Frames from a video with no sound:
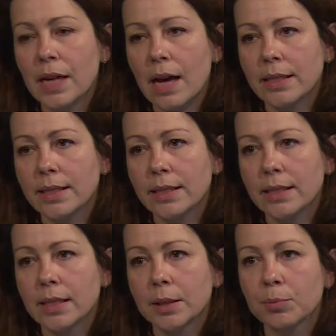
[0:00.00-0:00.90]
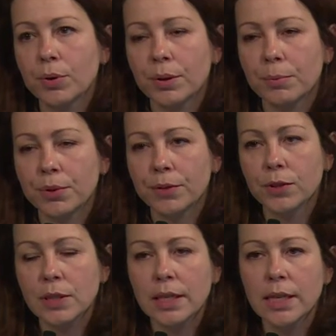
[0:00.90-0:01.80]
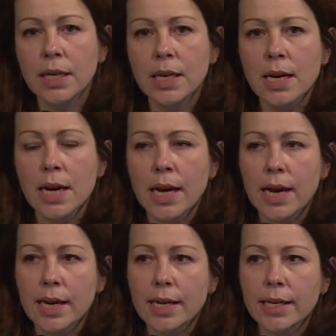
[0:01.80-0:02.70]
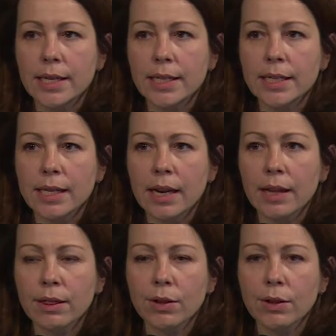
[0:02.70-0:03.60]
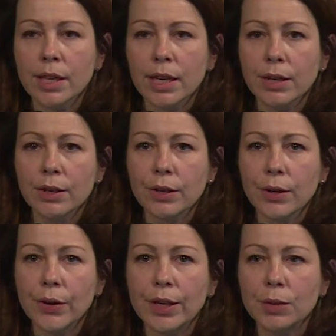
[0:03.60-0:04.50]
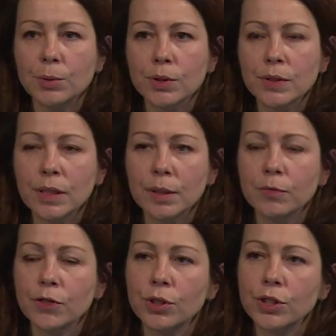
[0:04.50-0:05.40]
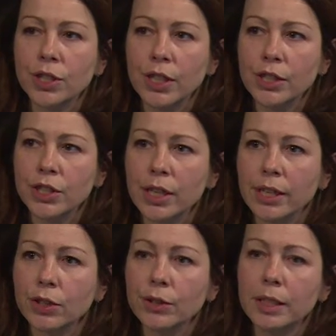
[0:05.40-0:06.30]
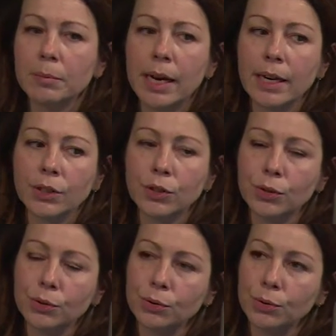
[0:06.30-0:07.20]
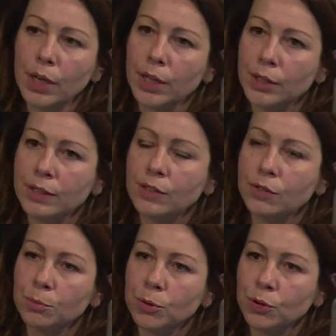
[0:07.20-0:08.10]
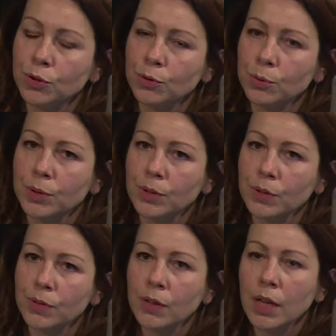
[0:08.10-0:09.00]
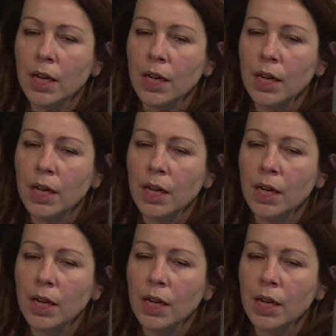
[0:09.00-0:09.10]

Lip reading: at Disney previously. And I thought that it was time for a change, and going back to distribution was